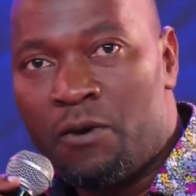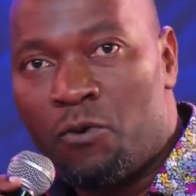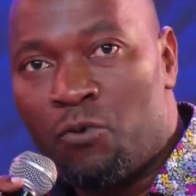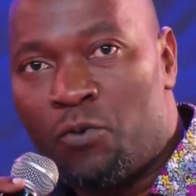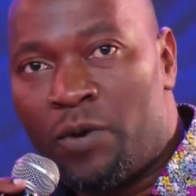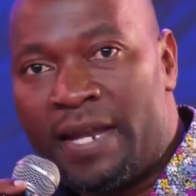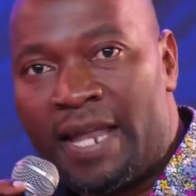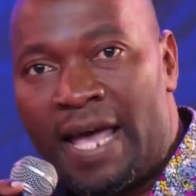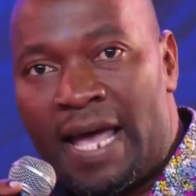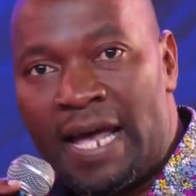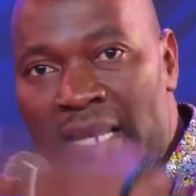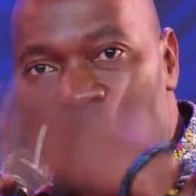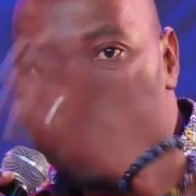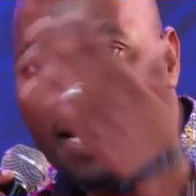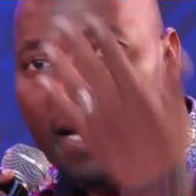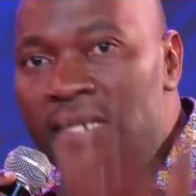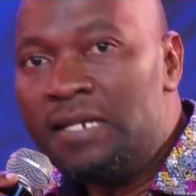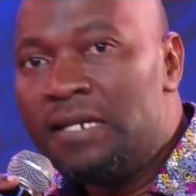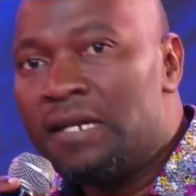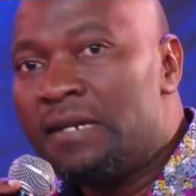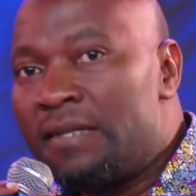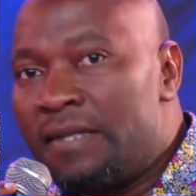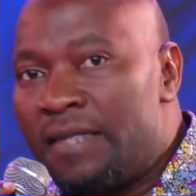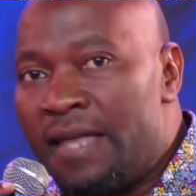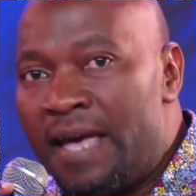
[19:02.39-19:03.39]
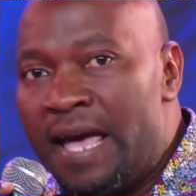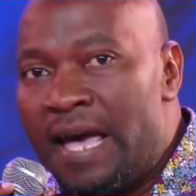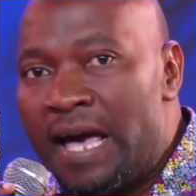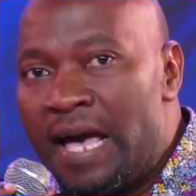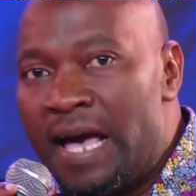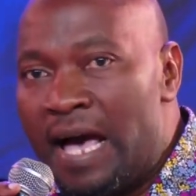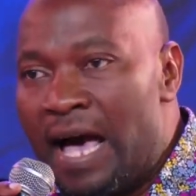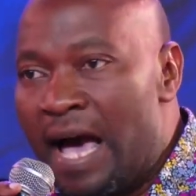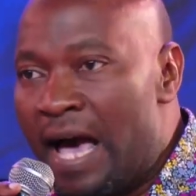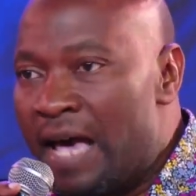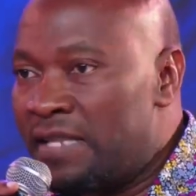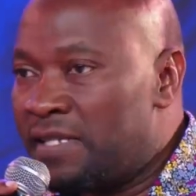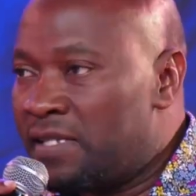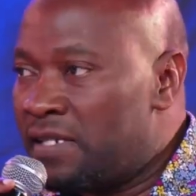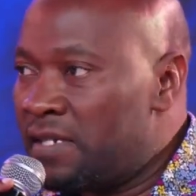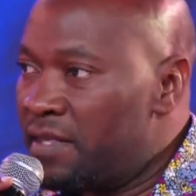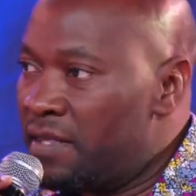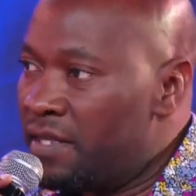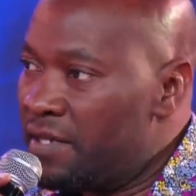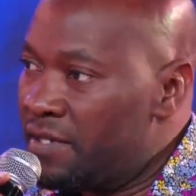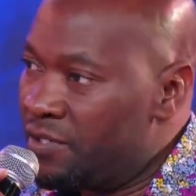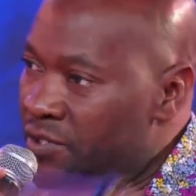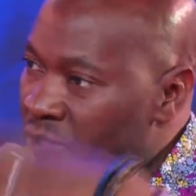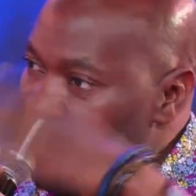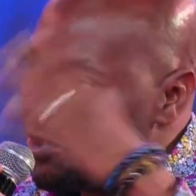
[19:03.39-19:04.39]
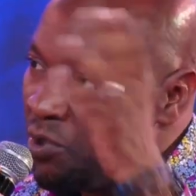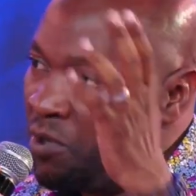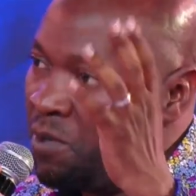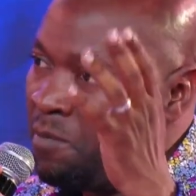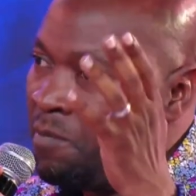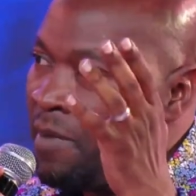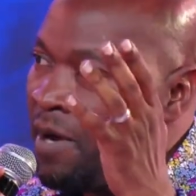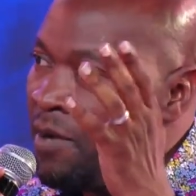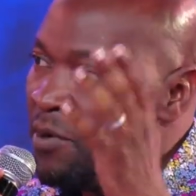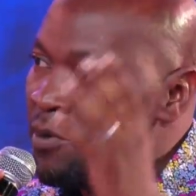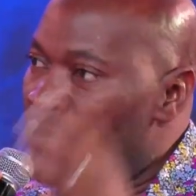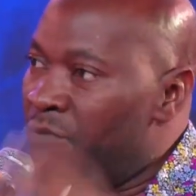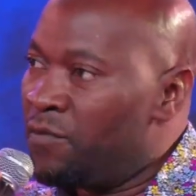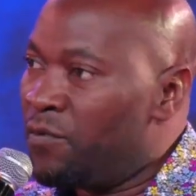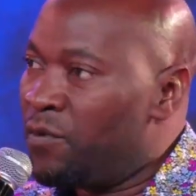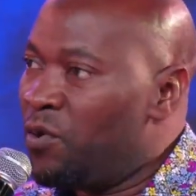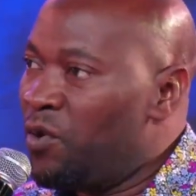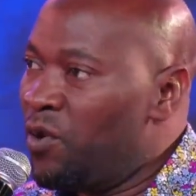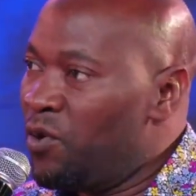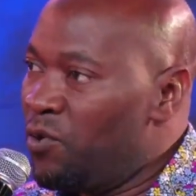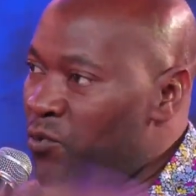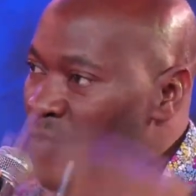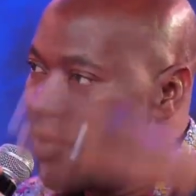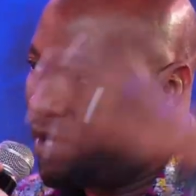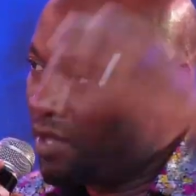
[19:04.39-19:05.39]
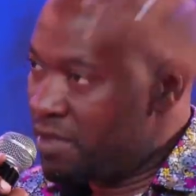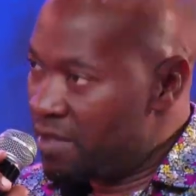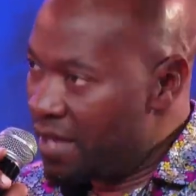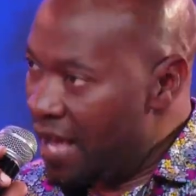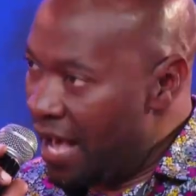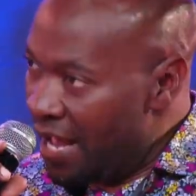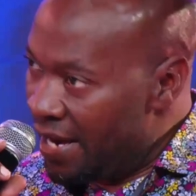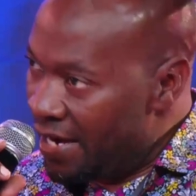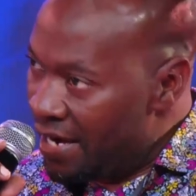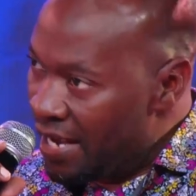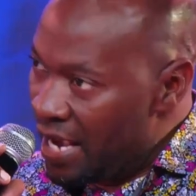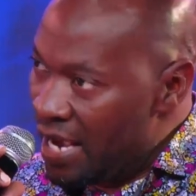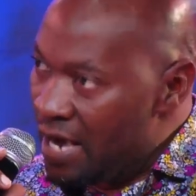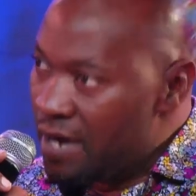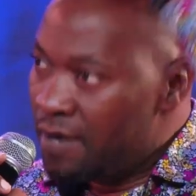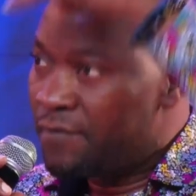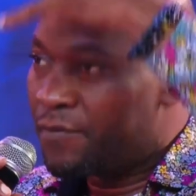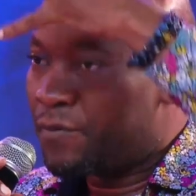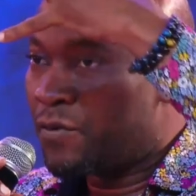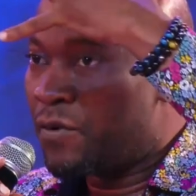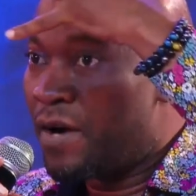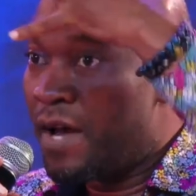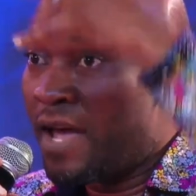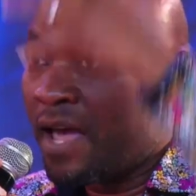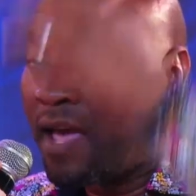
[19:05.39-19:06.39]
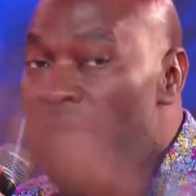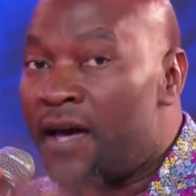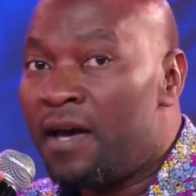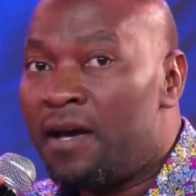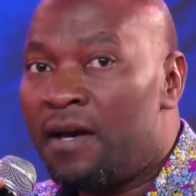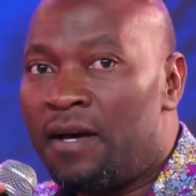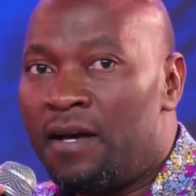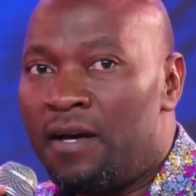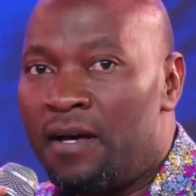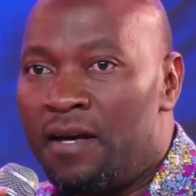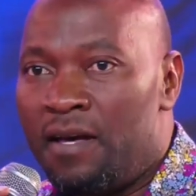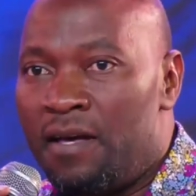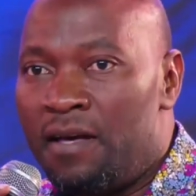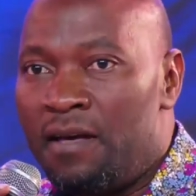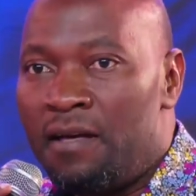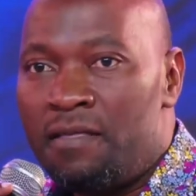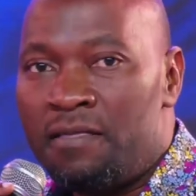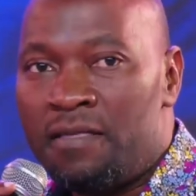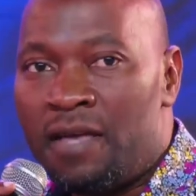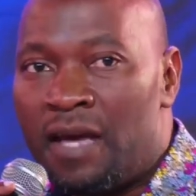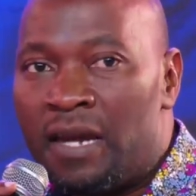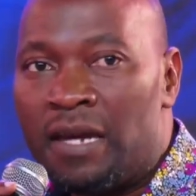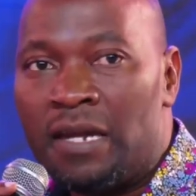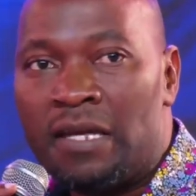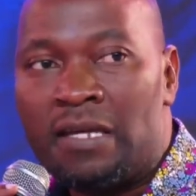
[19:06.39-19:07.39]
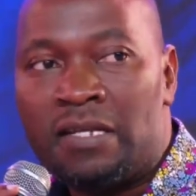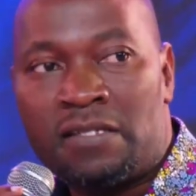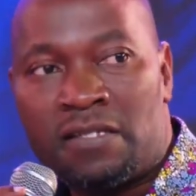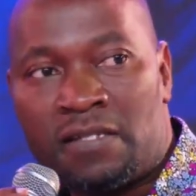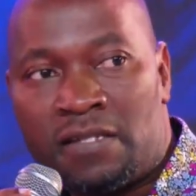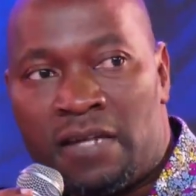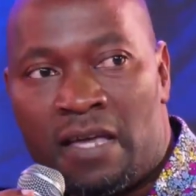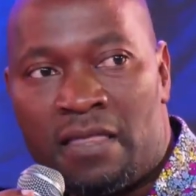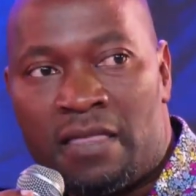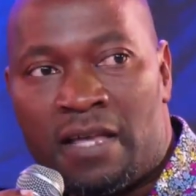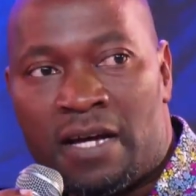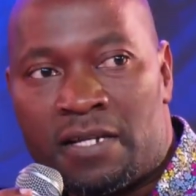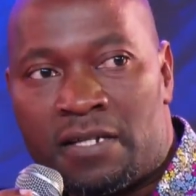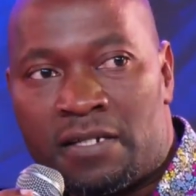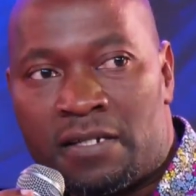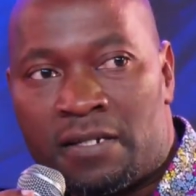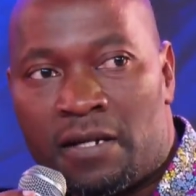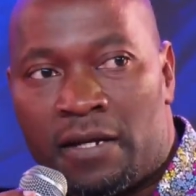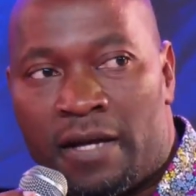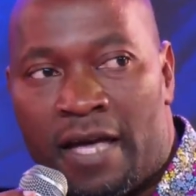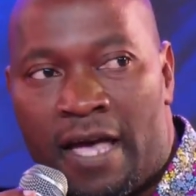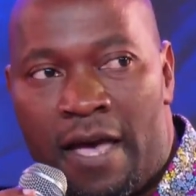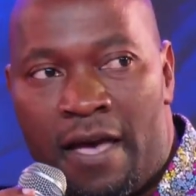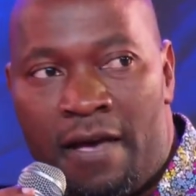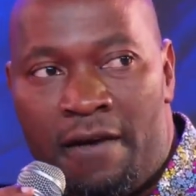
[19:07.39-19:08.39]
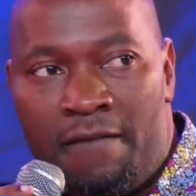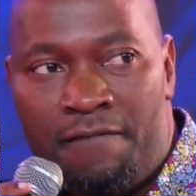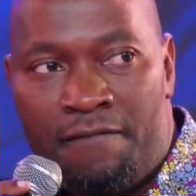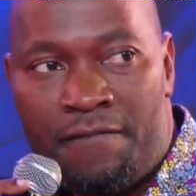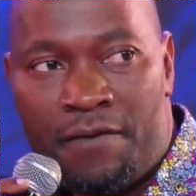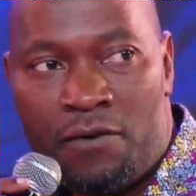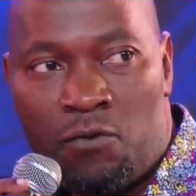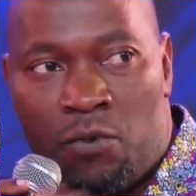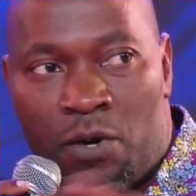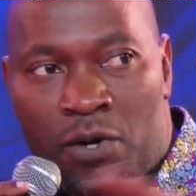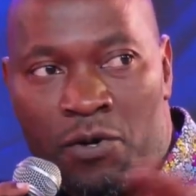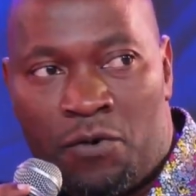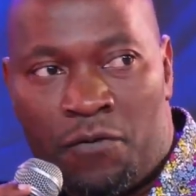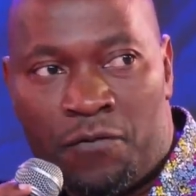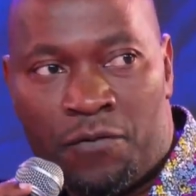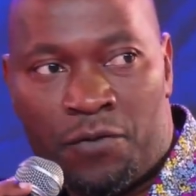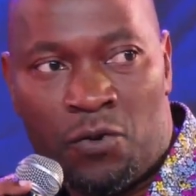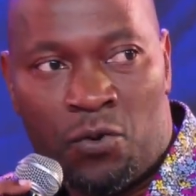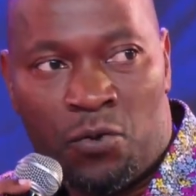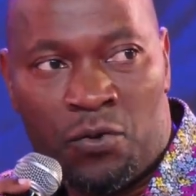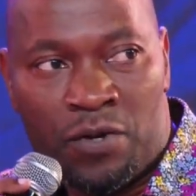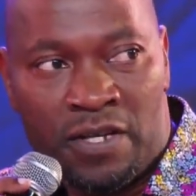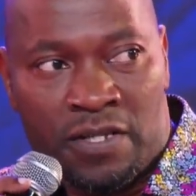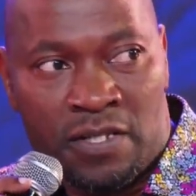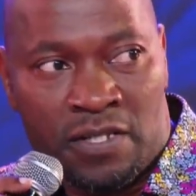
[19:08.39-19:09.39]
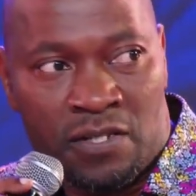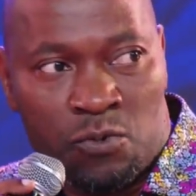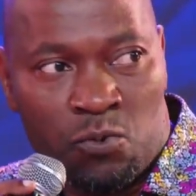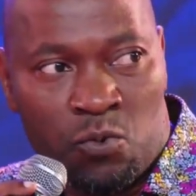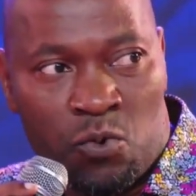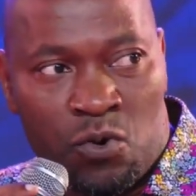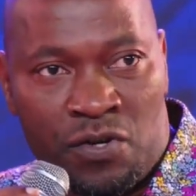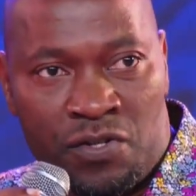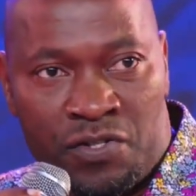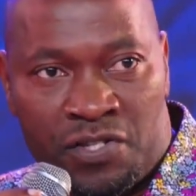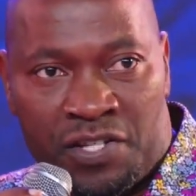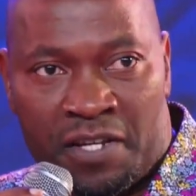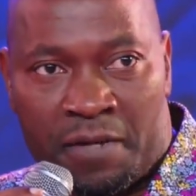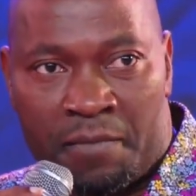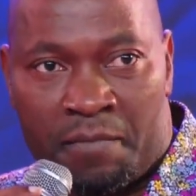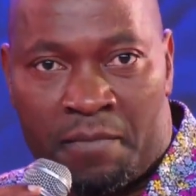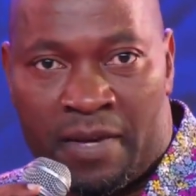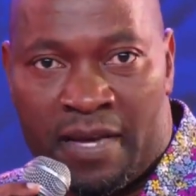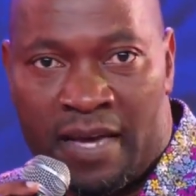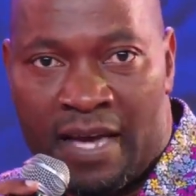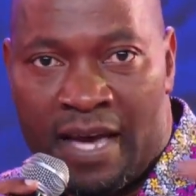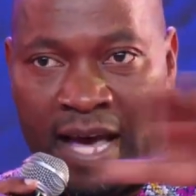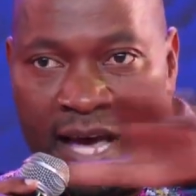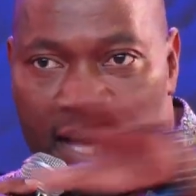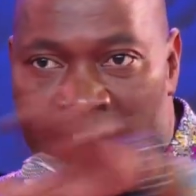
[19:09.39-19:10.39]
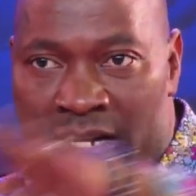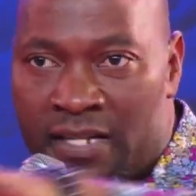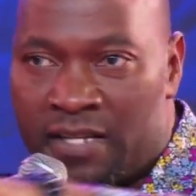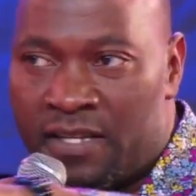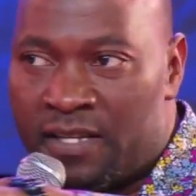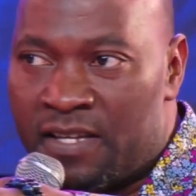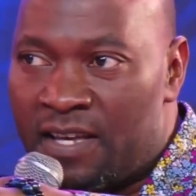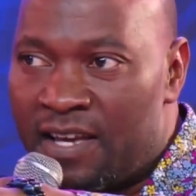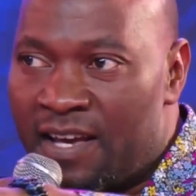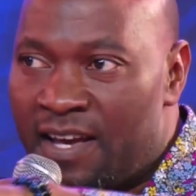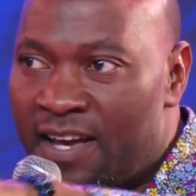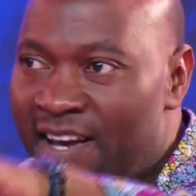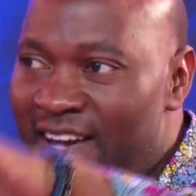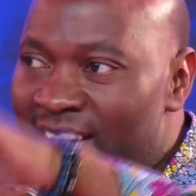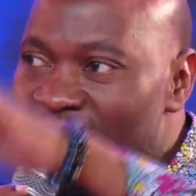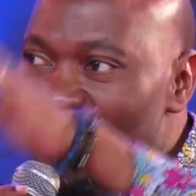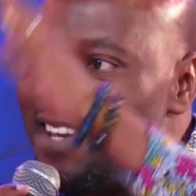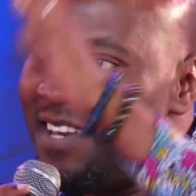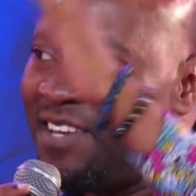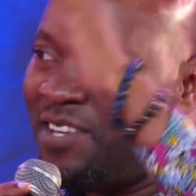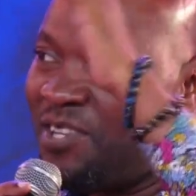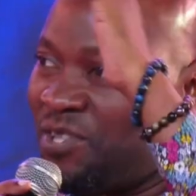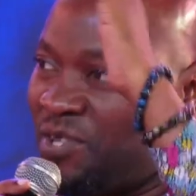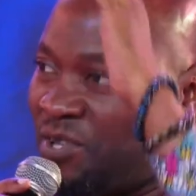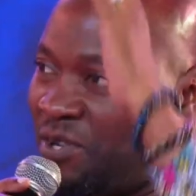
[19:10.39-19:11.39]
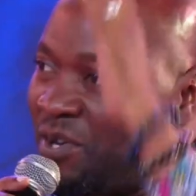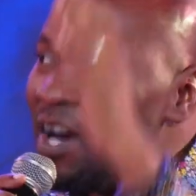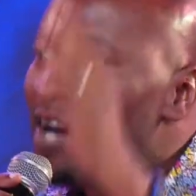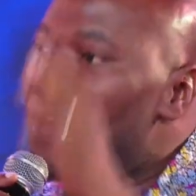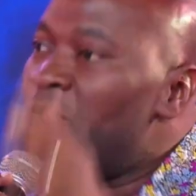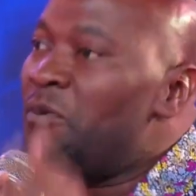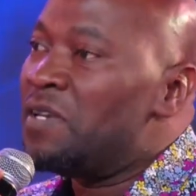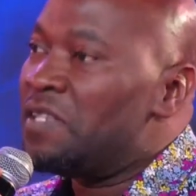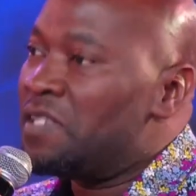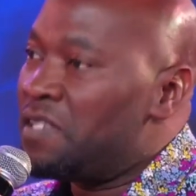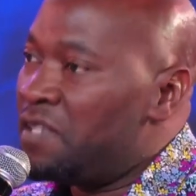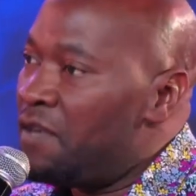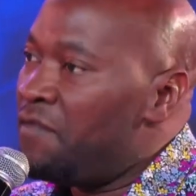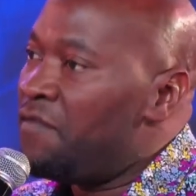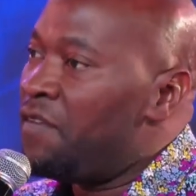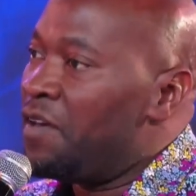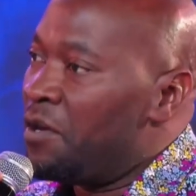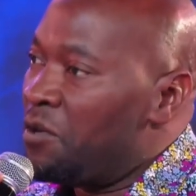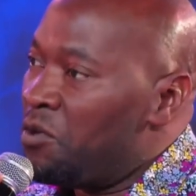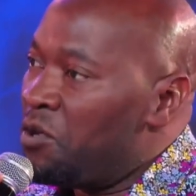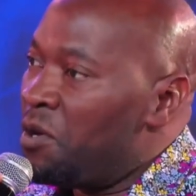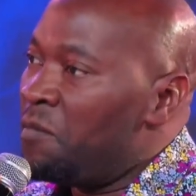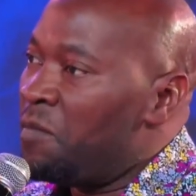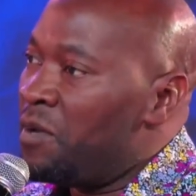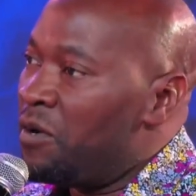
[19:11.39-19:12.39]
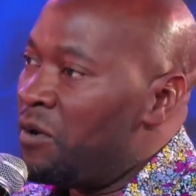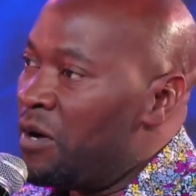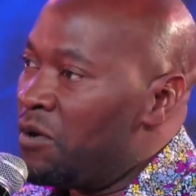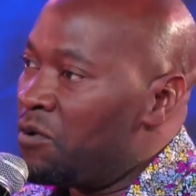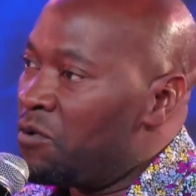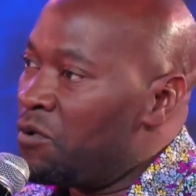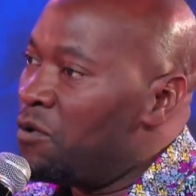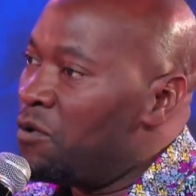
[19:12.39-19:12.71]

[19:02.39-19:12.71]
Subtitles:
When I landed there, I see this tall man of God with an afro hair. Then he said that every one of you is watching me and here, you are receiving your miracle.